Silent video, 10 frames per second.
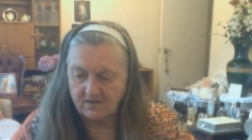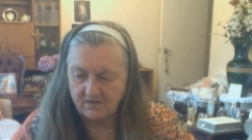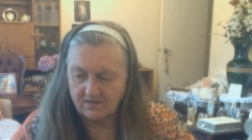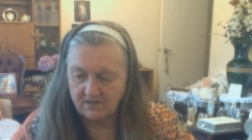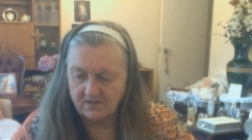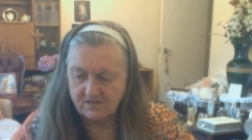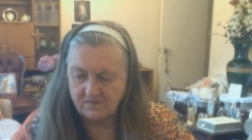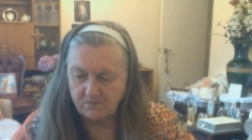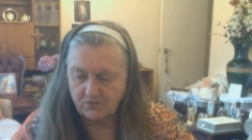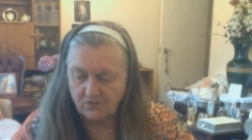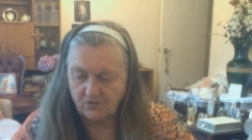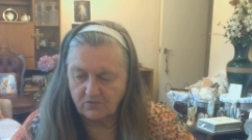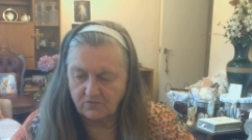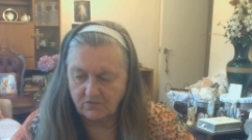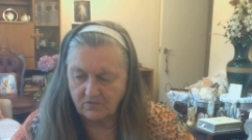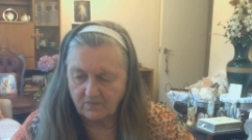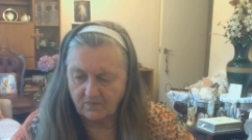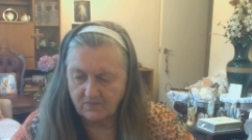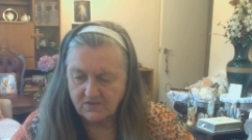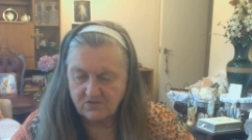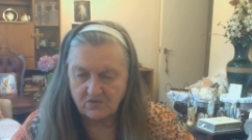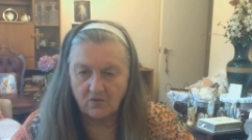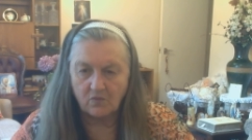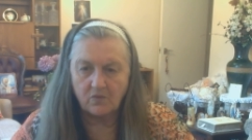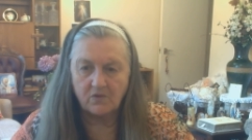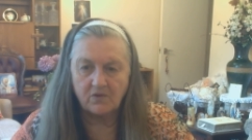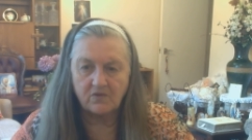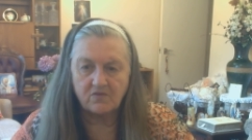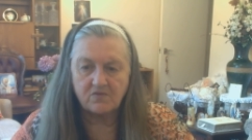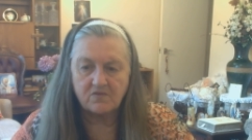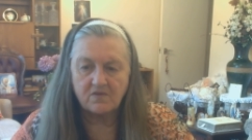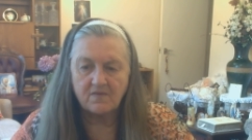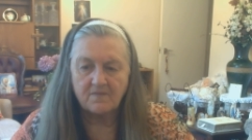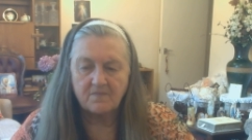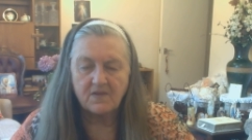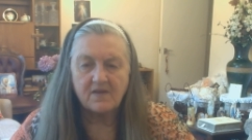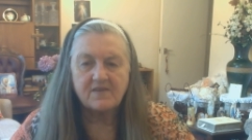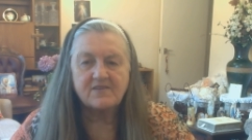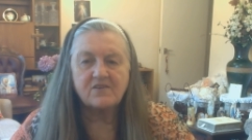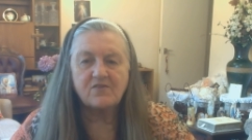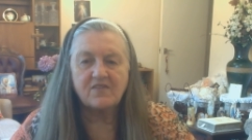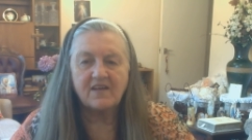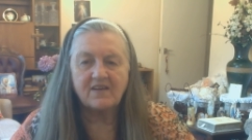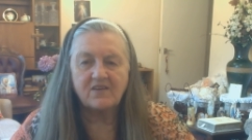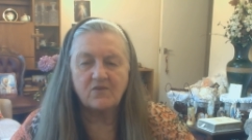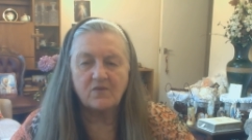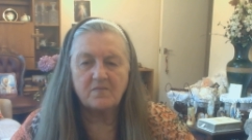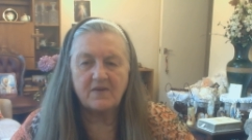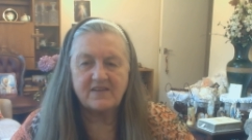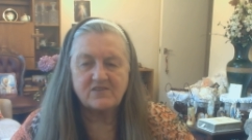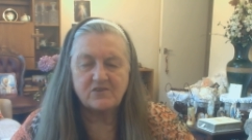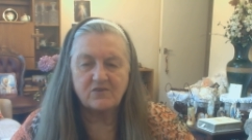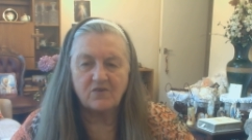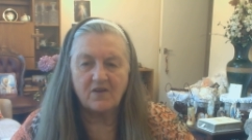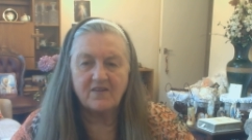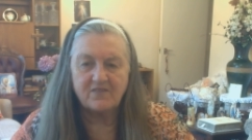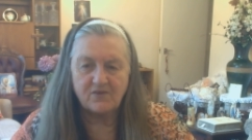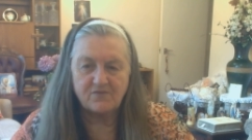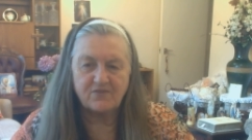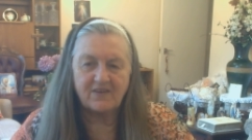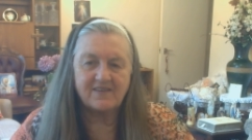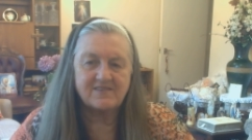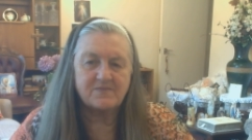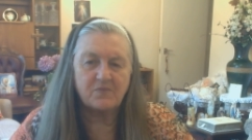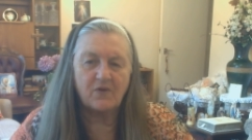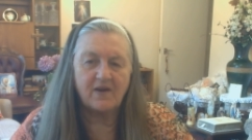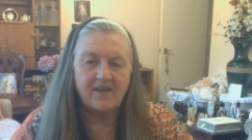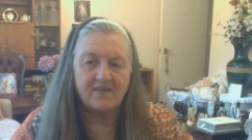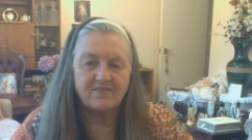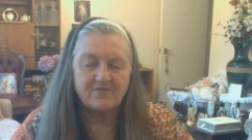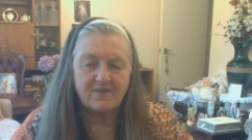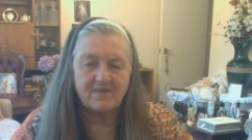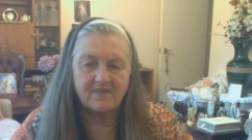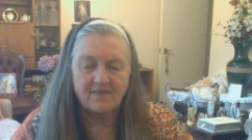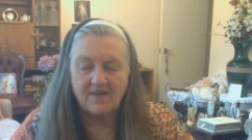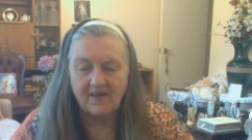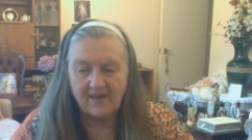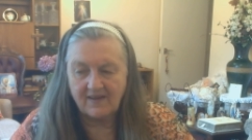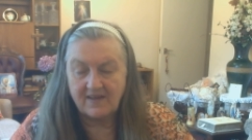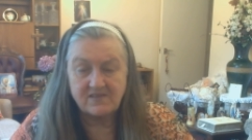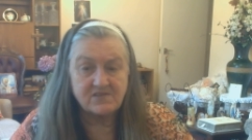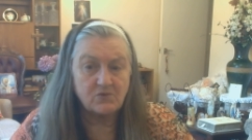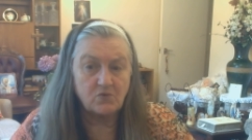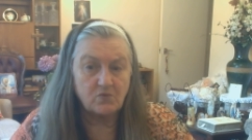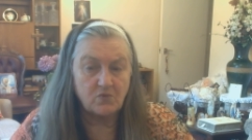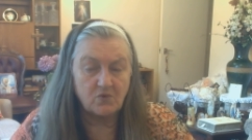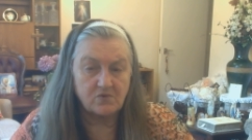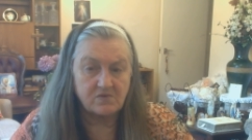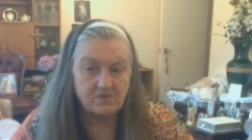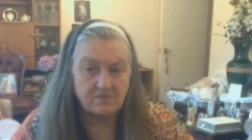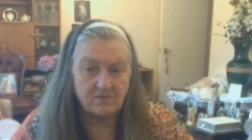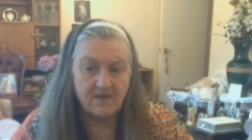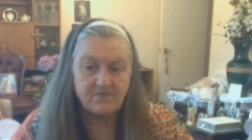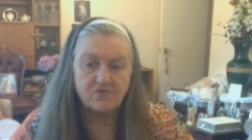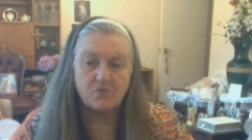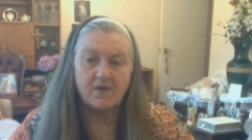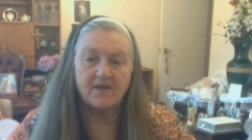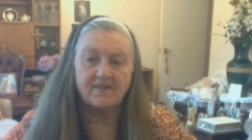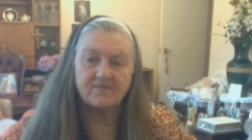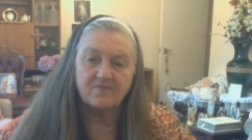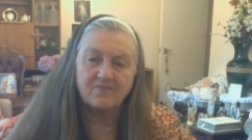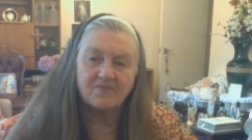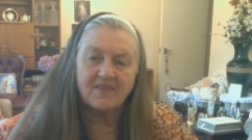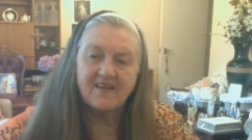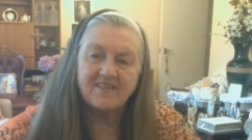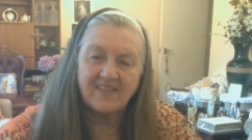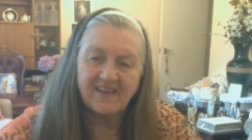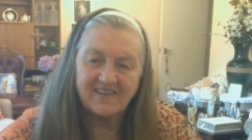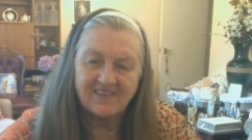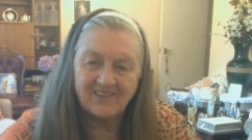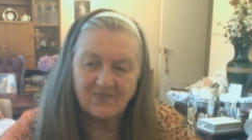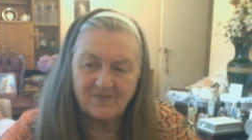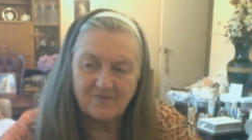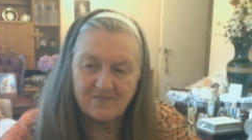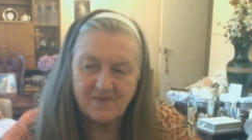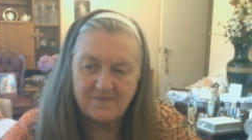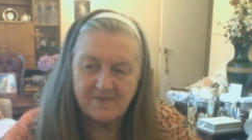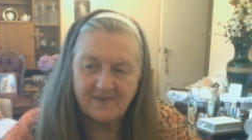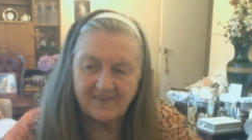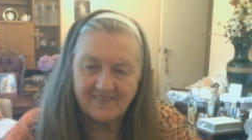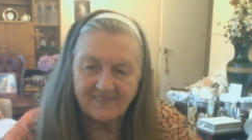Nothing has improved. It's got worse. So thank you and bless you and don't forget to pray for, against all wars everywhere. Thank you. Bye bye.